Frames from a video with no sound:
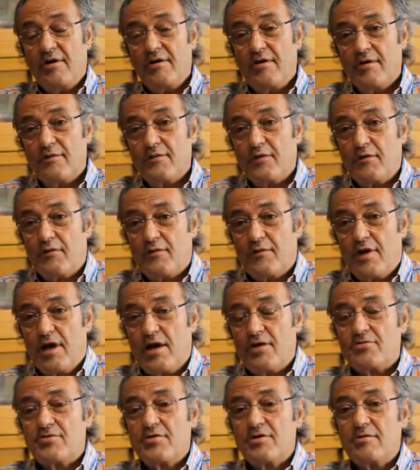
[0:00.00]
of
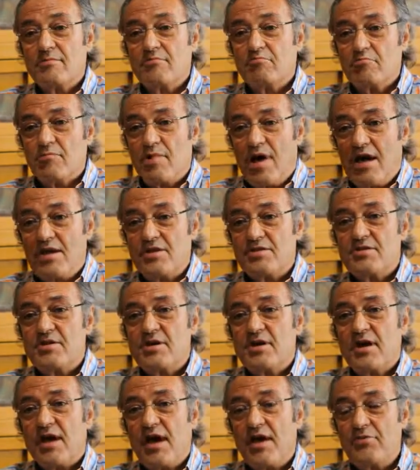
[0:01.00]
inflation
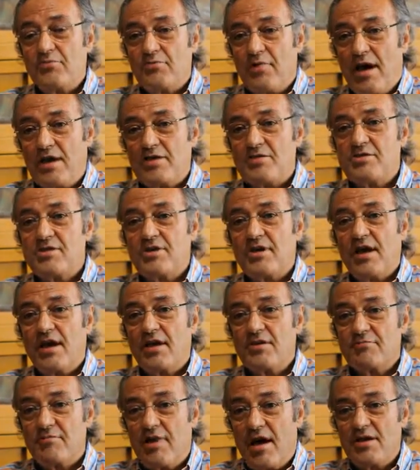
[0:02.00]
rising and rising
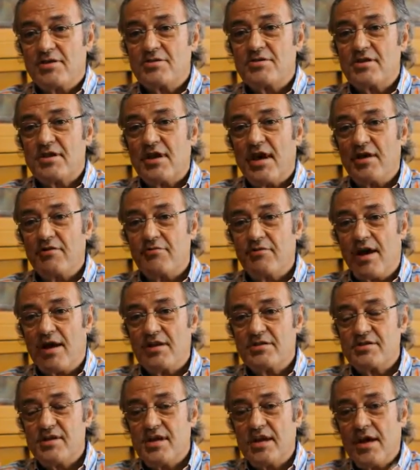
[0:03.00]
and rising and
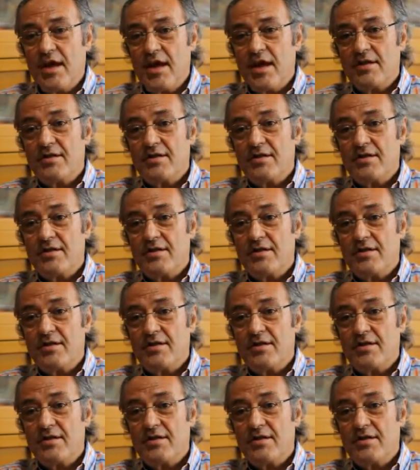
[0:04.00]
rising,